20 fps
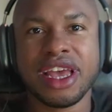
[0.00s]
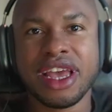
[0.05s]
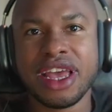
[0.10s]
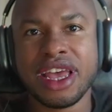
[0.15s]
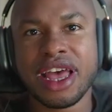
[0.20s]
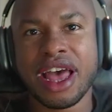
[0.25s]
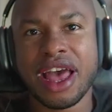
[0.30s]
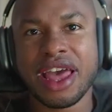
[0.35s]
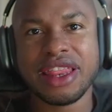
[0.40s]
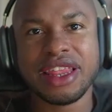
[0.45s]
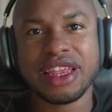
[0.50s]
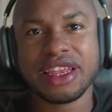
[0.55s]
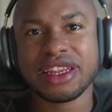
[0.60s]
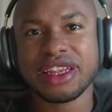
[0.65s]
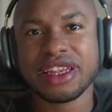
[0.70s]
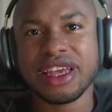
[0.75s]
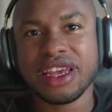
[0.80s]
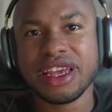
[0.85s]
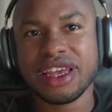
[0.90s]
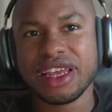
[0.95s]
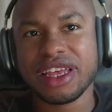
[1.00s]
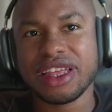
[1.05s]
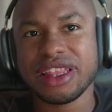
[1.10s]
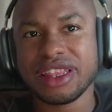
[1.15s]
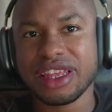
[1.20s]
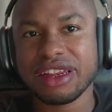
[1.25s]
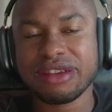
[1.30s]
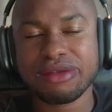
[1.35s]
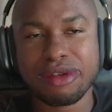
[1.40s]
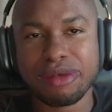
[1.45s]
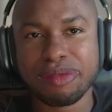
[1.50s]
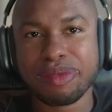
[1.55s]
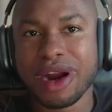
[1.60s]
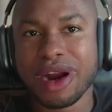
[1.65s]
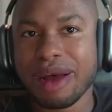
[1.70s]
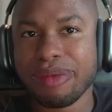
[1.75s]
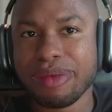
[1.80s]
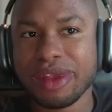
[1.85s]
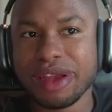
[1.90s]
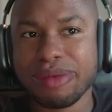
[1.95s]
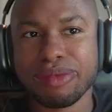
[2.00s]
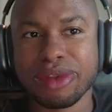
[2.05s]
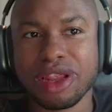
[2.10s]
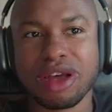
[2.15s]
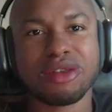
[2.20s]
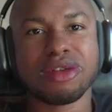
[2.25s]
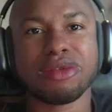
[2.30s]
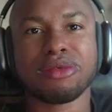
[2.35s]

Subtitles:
I think this will probably blow the